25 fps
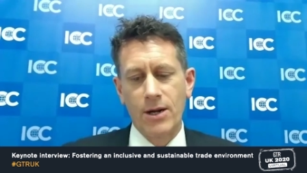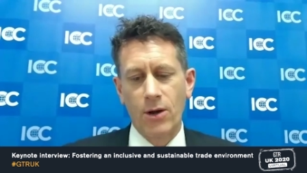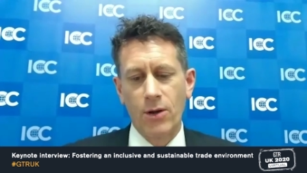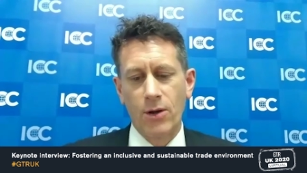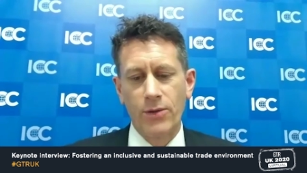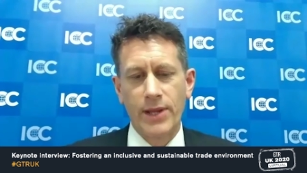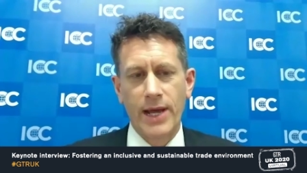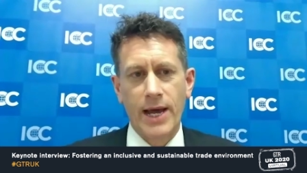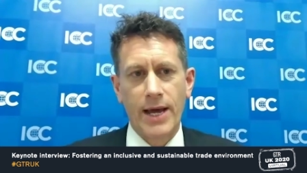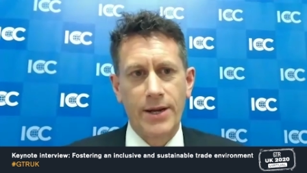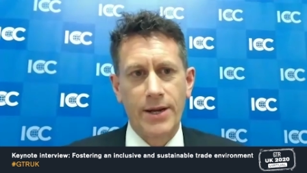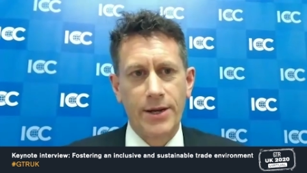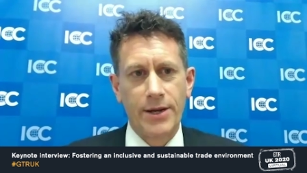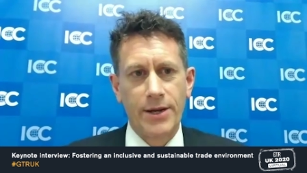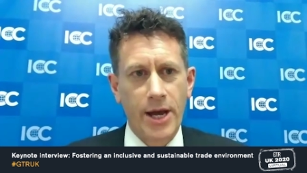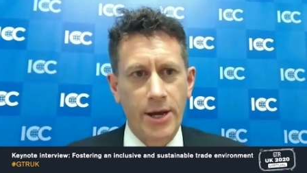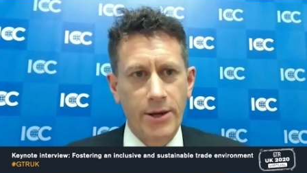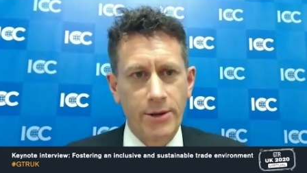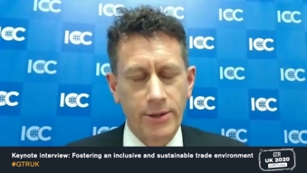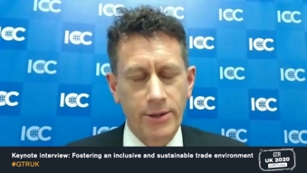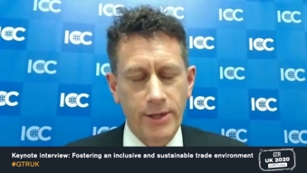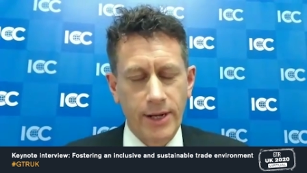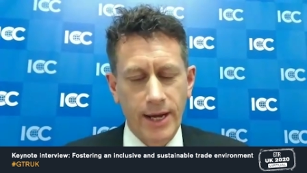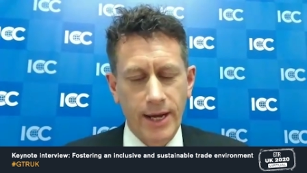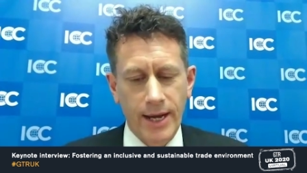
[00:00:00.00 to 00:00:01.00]
on that
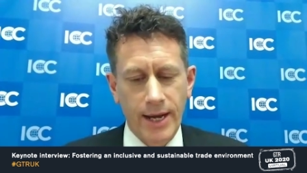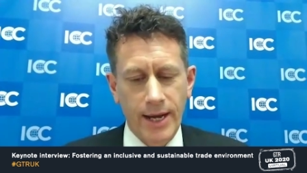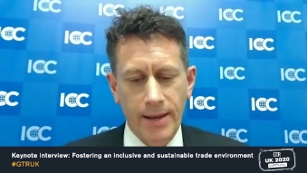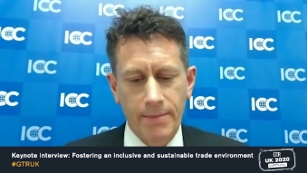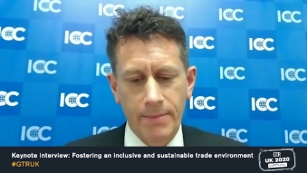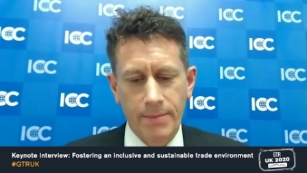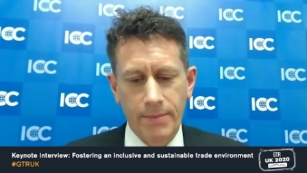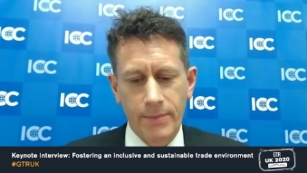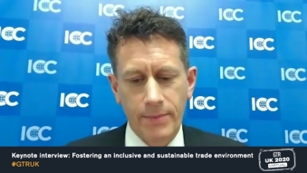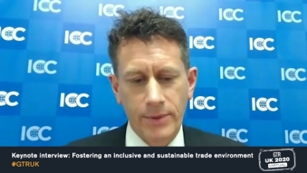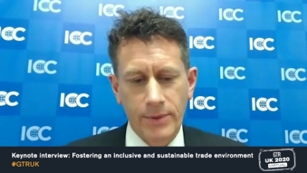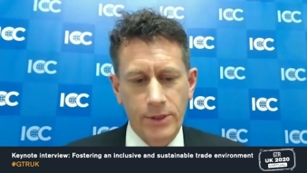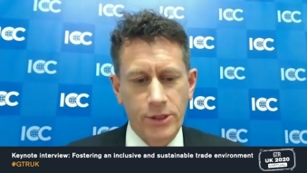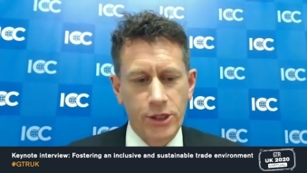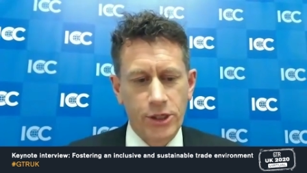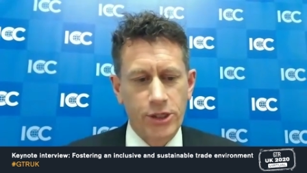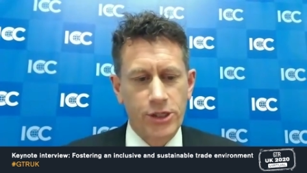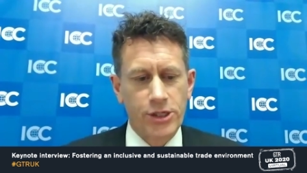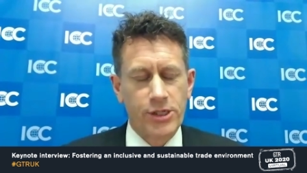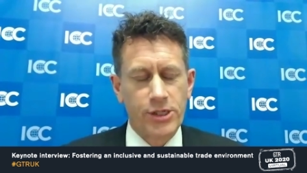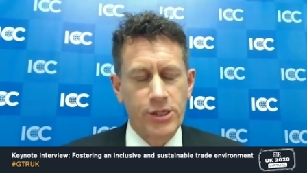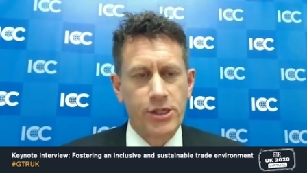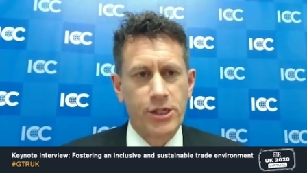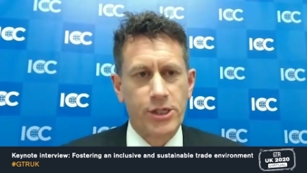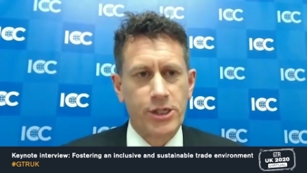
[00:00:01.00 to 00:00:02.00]
note,
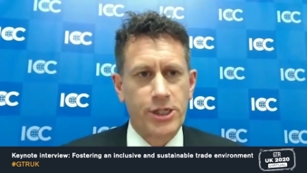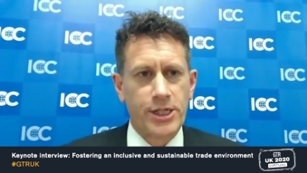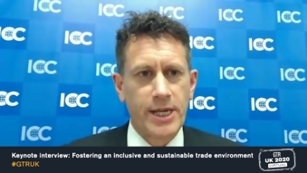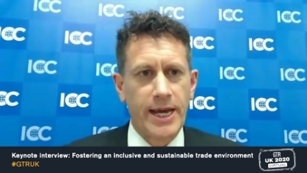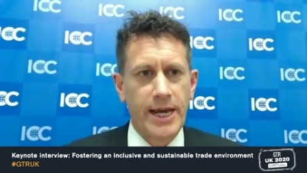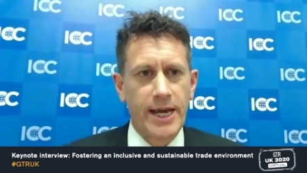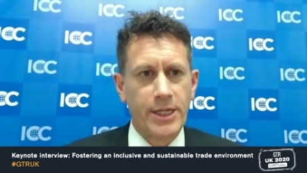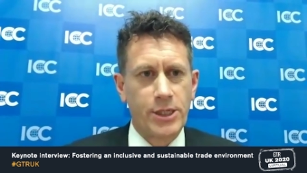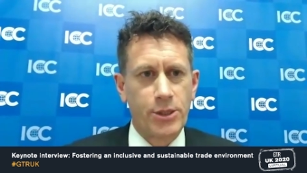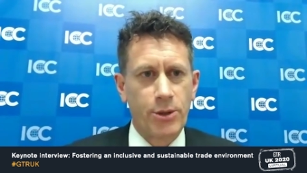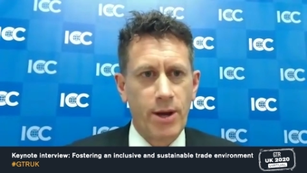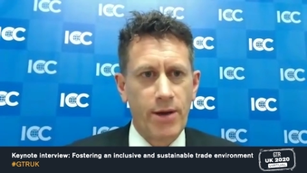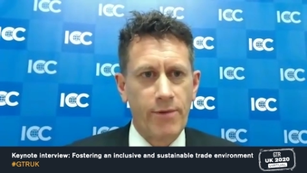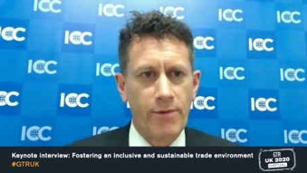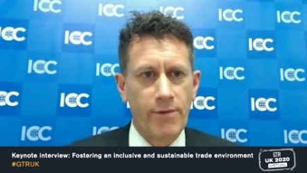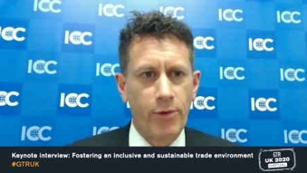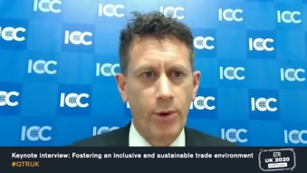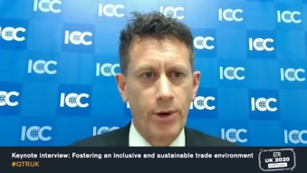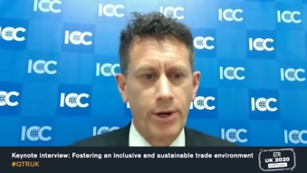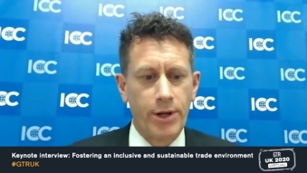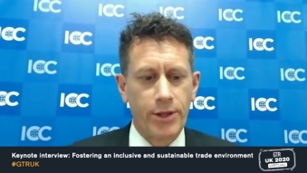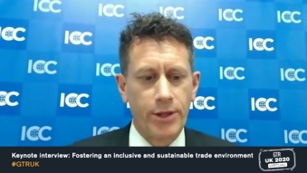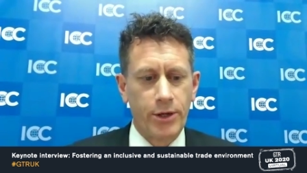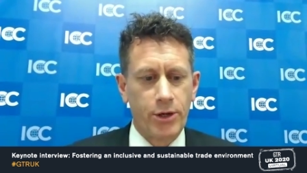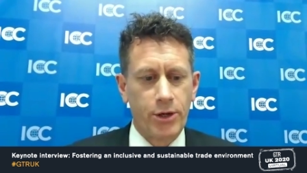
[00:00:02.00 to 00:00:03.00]
just to say to everyone
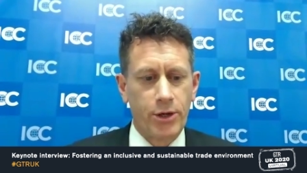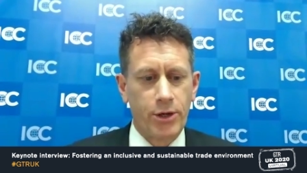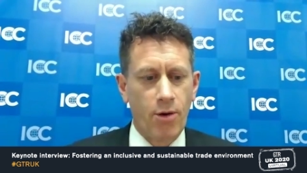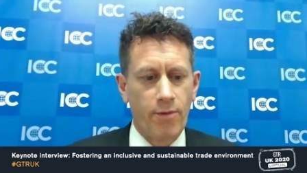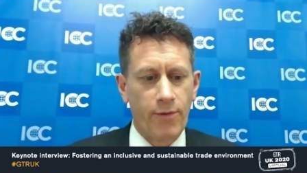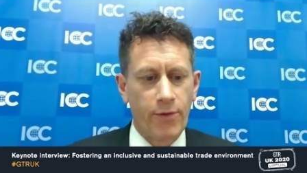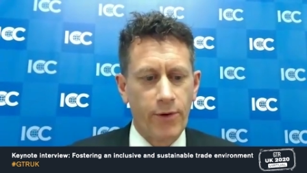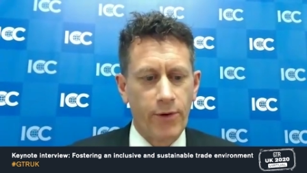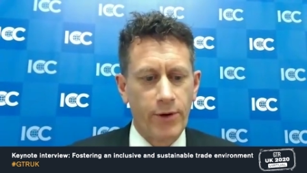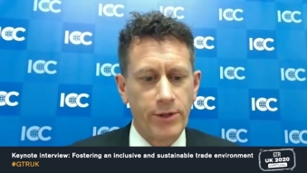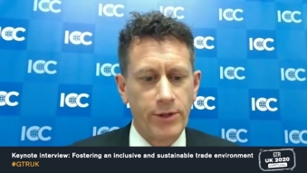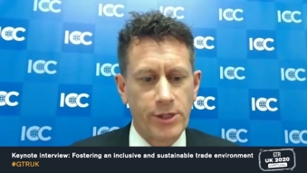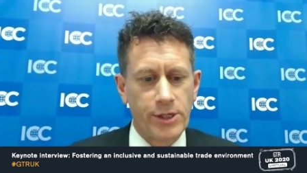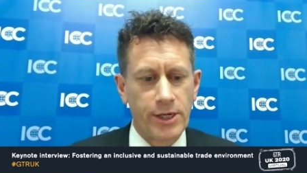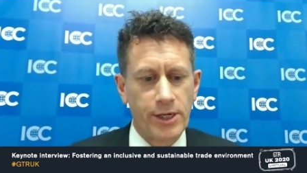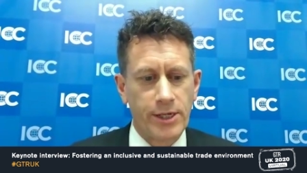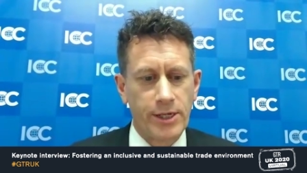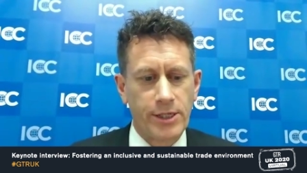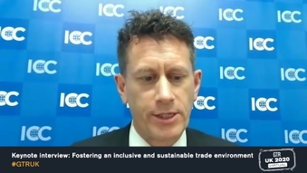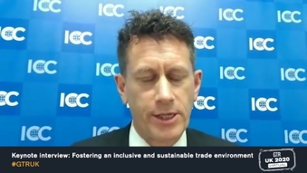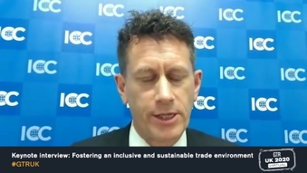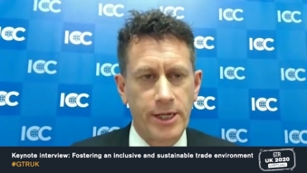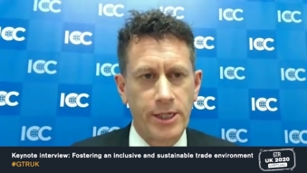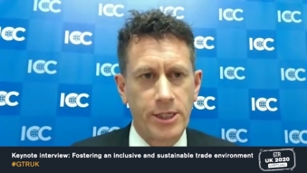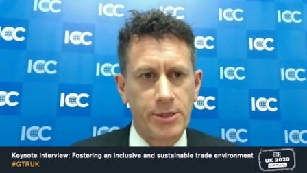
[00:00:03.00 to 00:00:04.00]
at the conference,
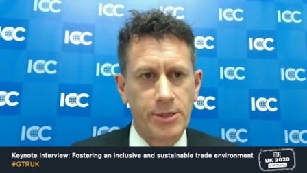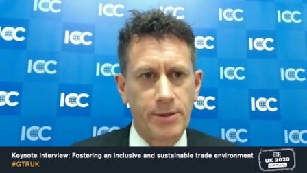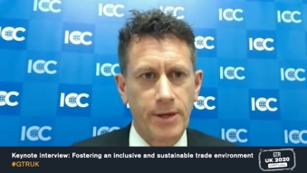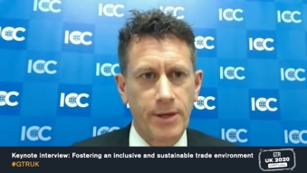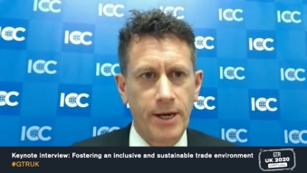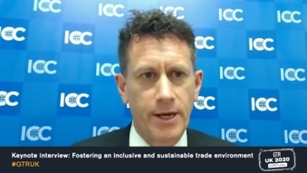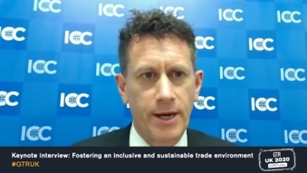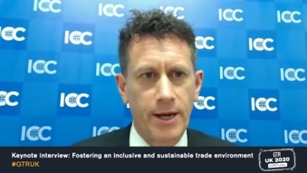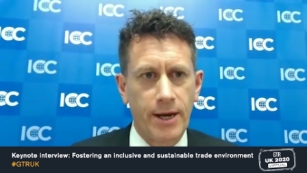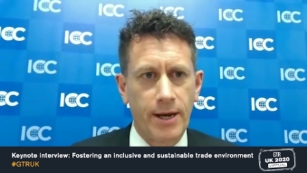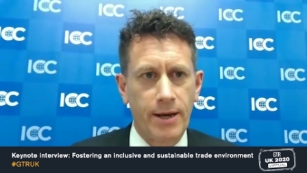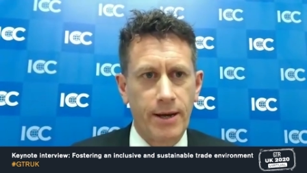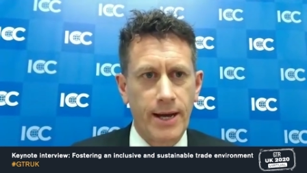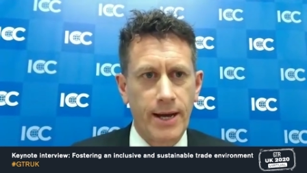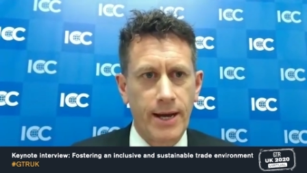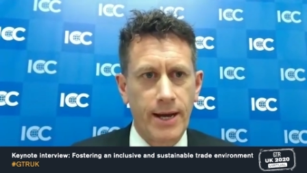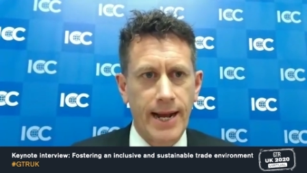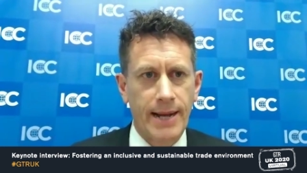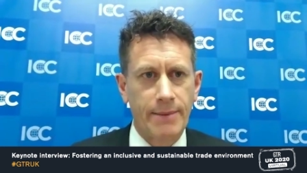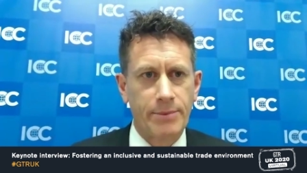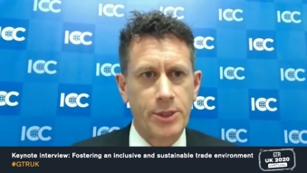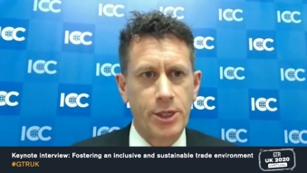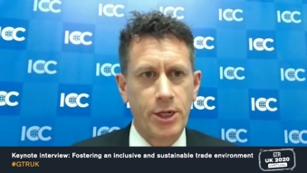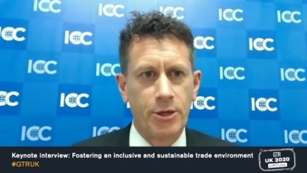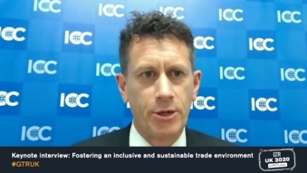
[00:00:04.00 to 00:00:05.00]
it's an
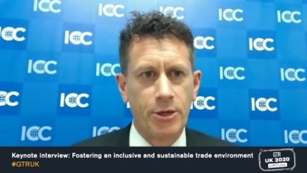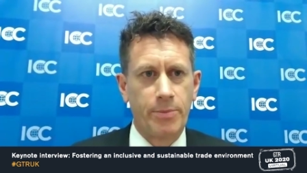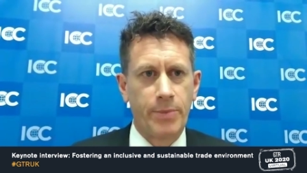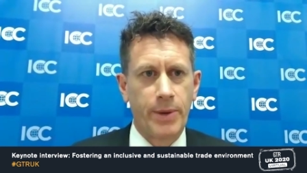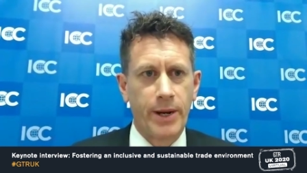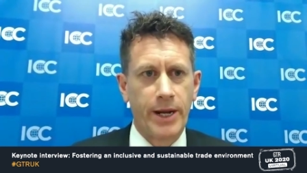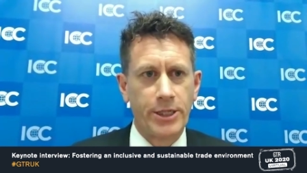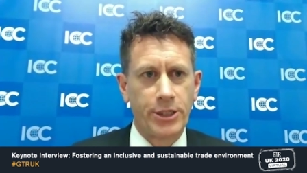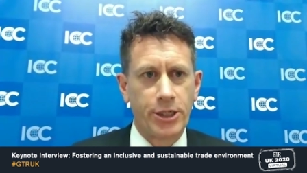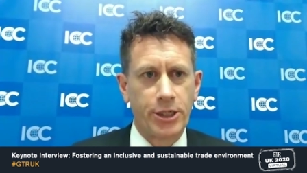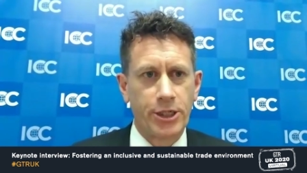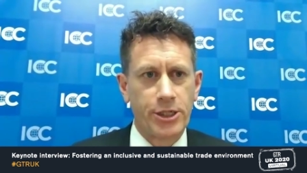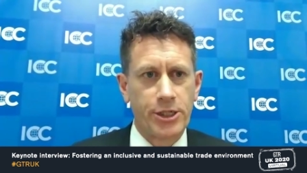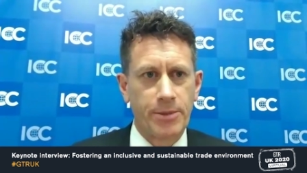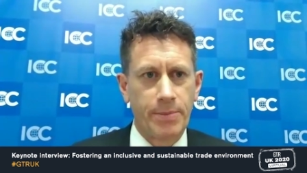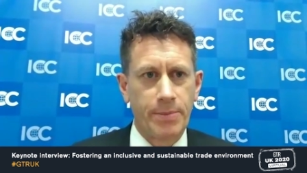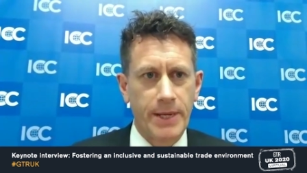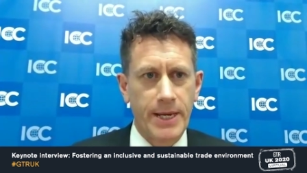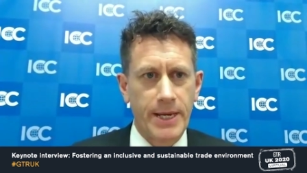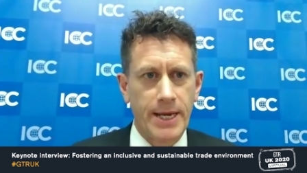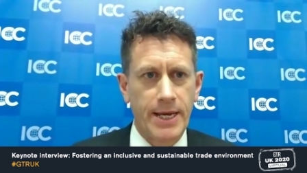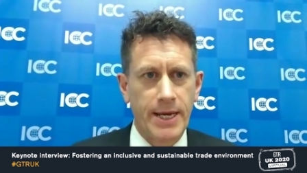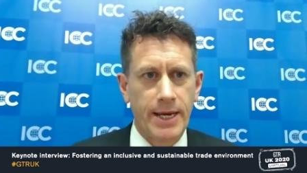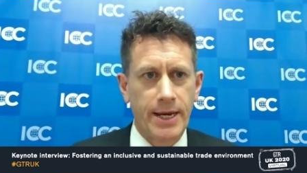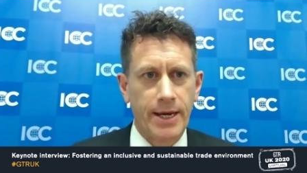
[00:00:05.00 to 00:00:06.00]
absolute pleasure to
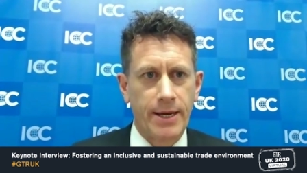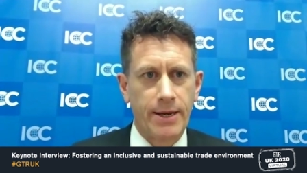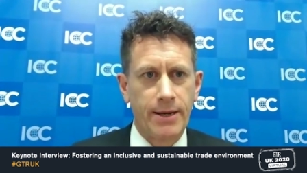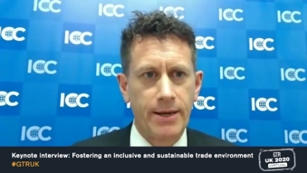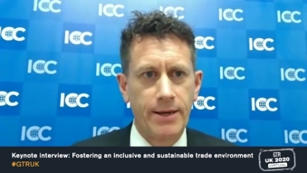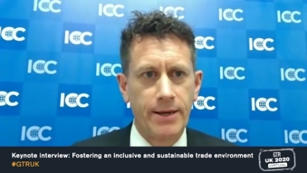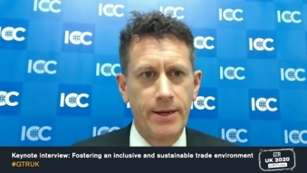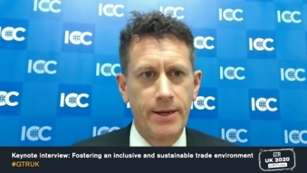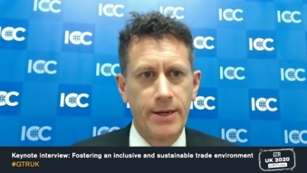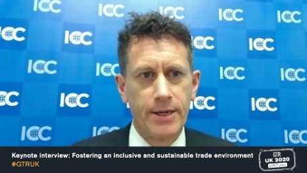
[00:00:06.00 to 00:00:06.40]
be here,